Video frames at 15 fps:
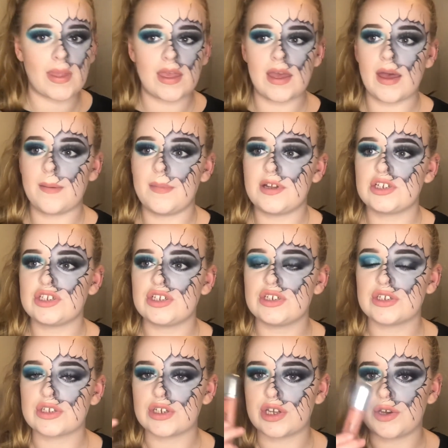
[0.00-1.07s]
I'm actually
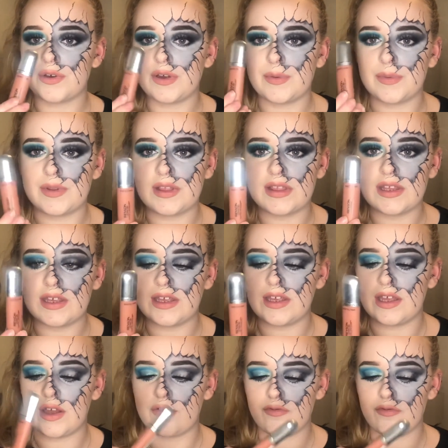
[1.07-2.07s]
just gonna go in with the